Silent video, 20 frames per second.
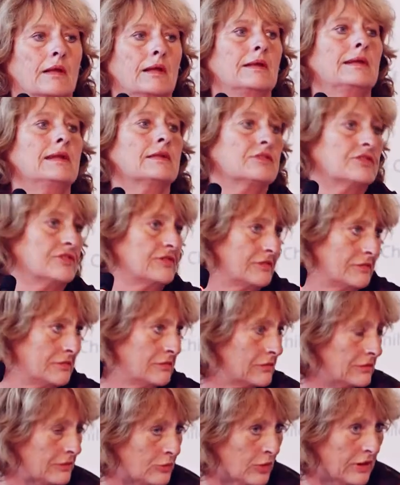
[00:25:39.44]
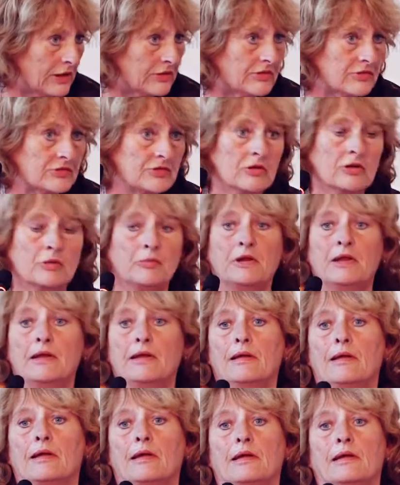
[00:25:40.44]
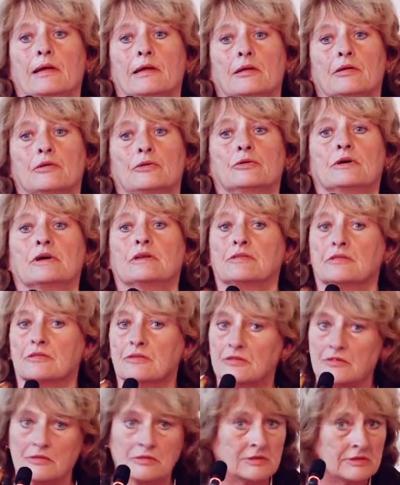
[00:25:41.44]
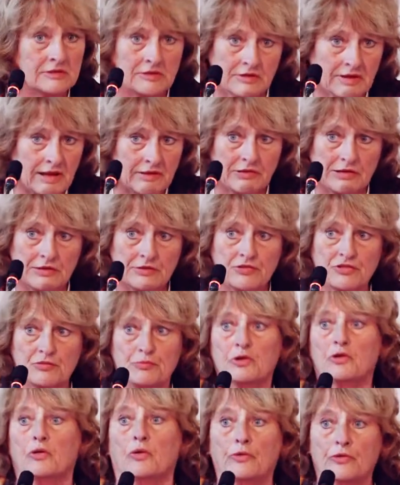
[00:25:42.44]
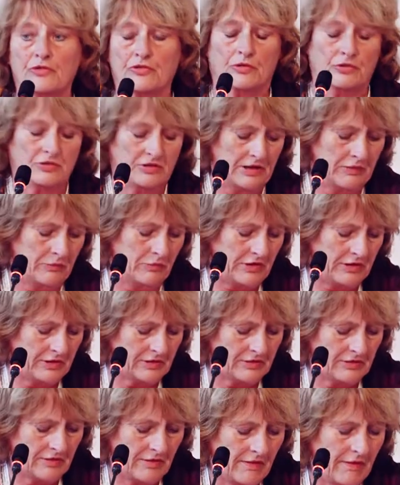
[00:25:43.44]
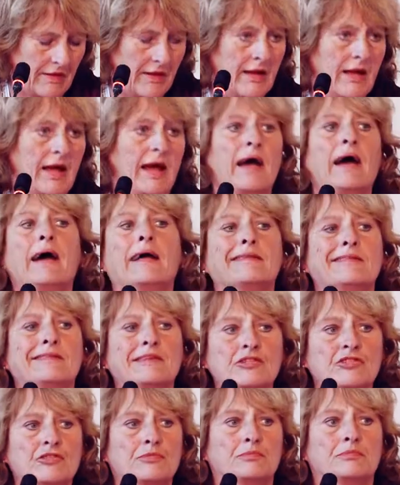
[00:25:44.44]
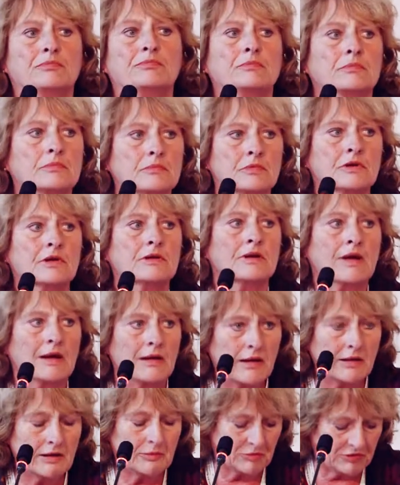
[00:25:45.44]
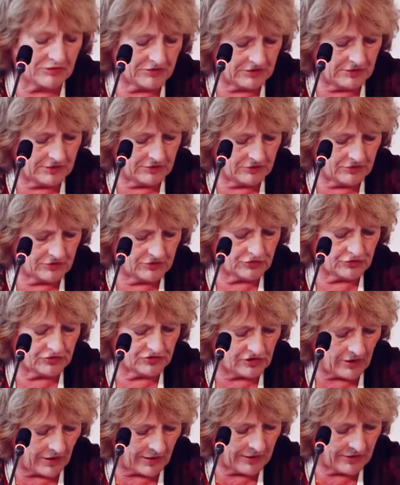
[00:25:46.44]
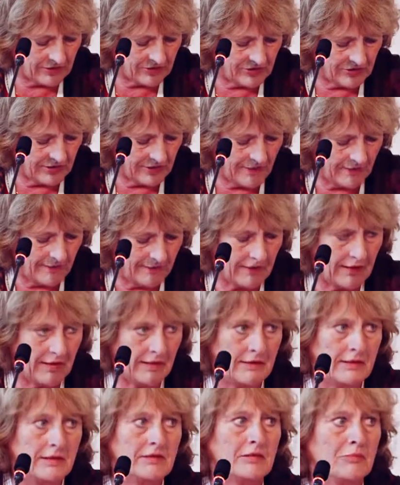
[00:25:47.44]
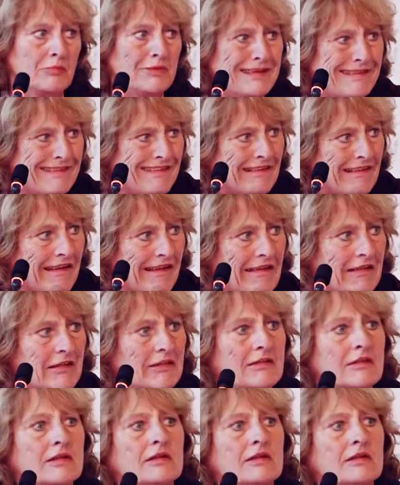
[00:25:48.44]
Let's look at Germany, let's look at the Netherlands, but also Denmark. And this climate in society and in the media